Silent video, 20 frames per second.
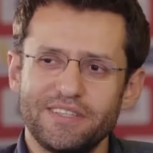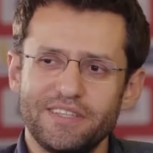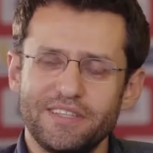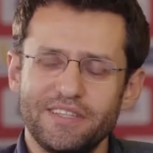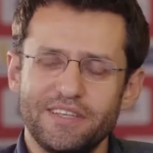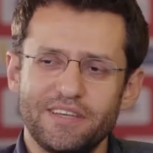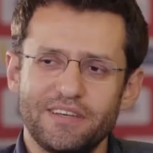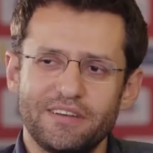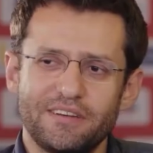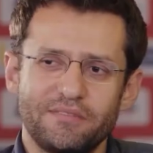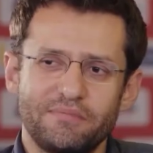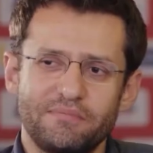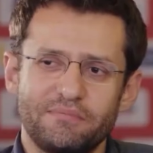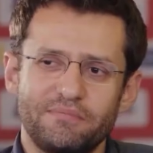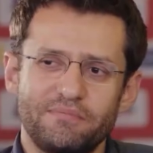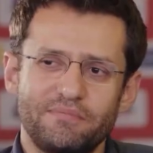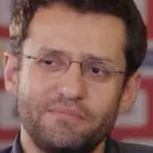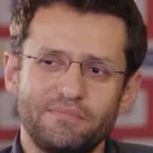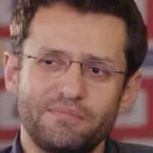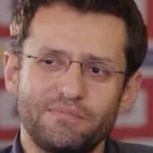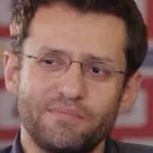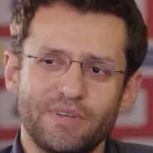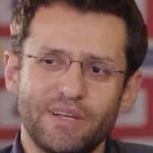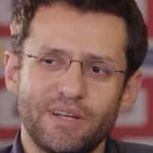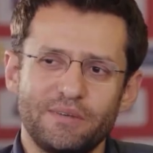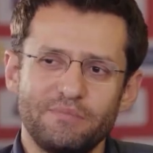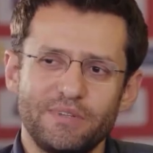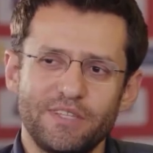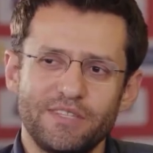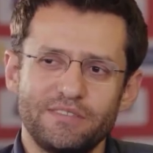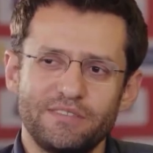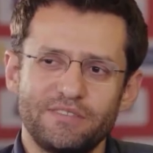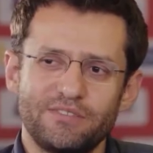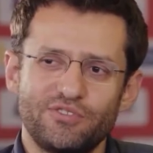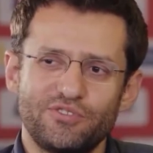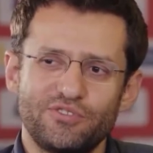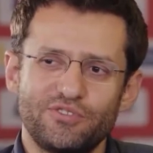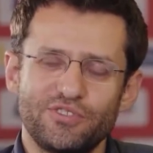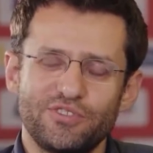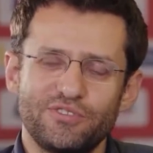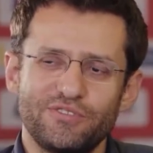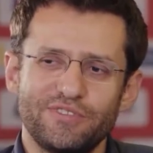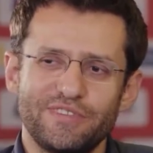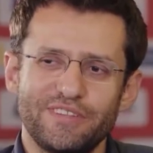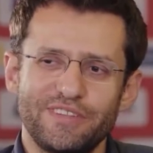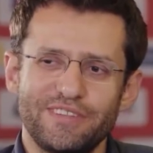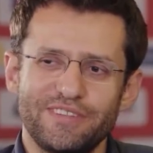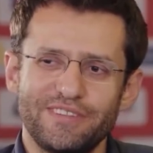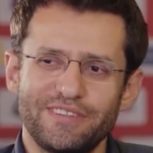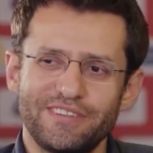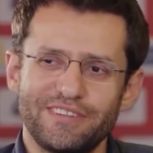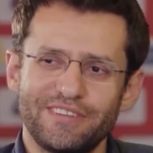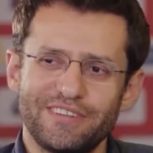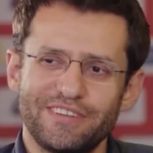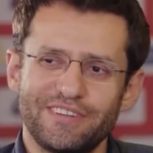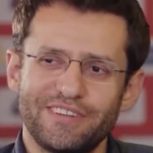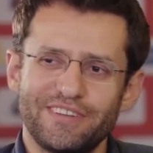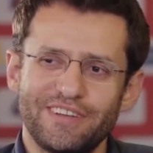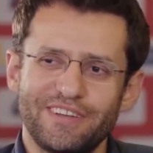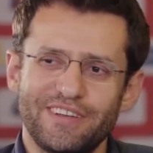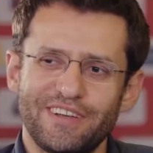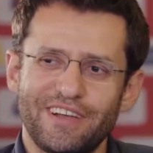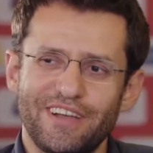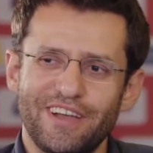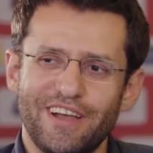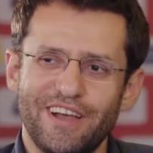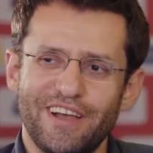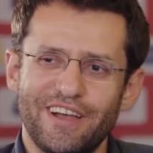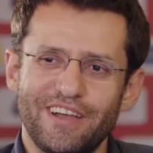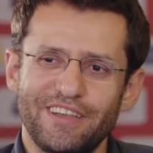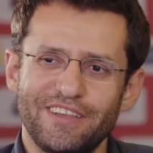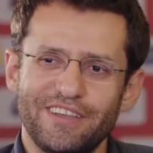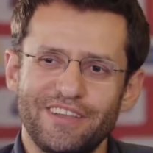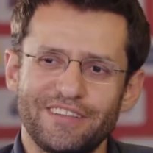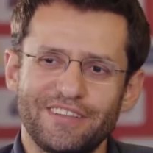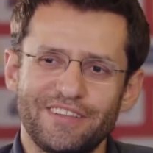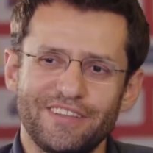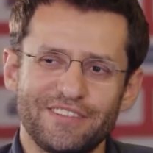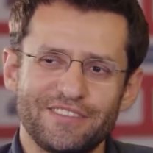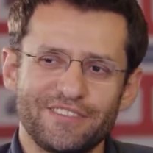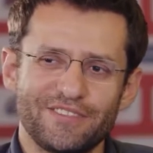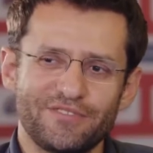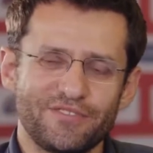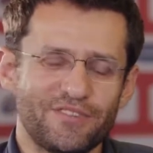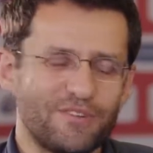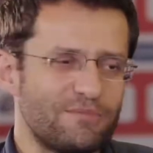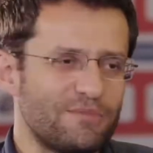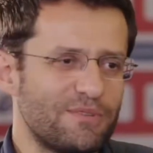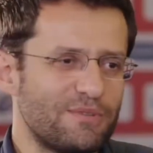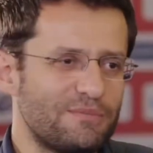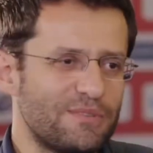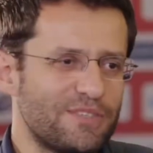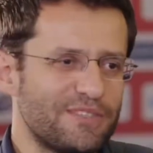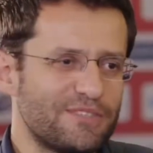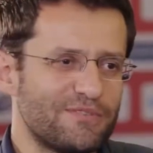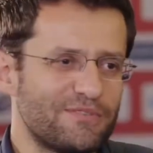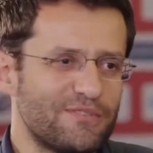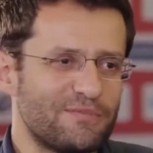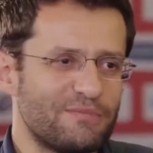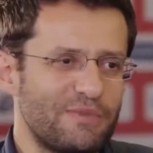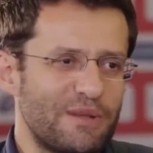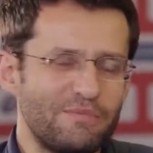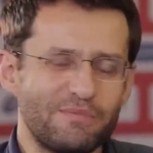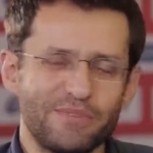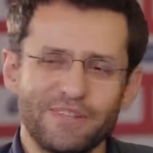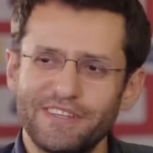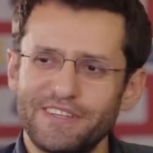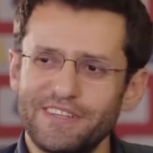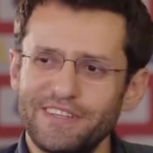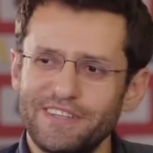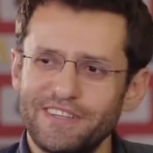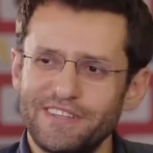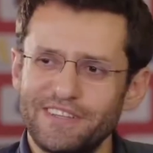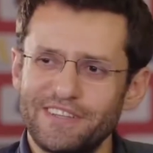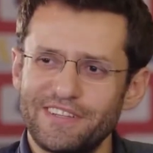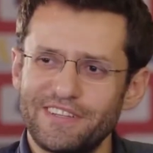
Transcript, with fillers: Yeah, I mean, generally, I get lots of compliments for my play.